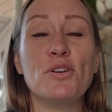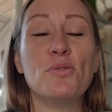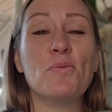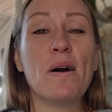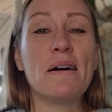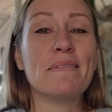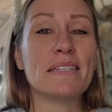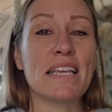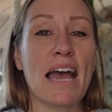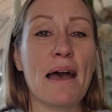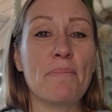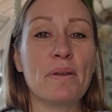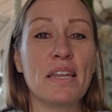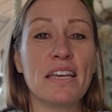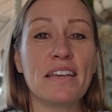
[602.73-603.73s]
what was
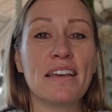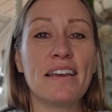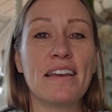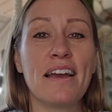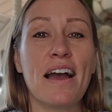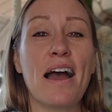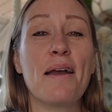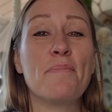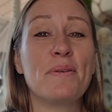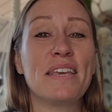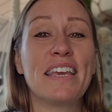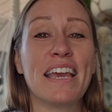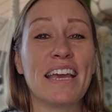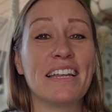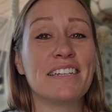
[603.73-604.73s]
happening, I
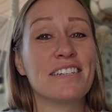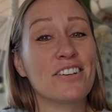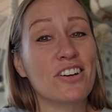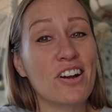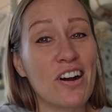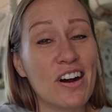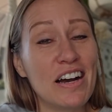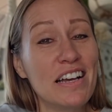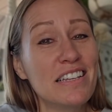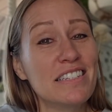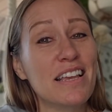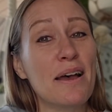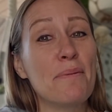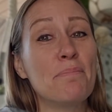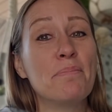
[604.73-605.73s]
began to cause
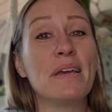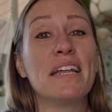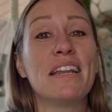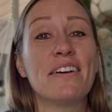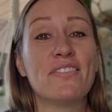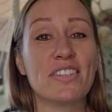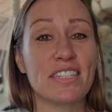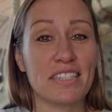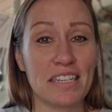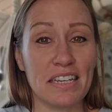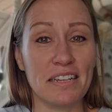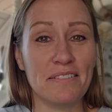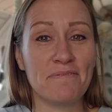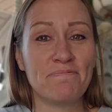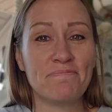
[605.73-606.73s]
a bit of a
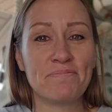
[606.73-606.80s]
scene.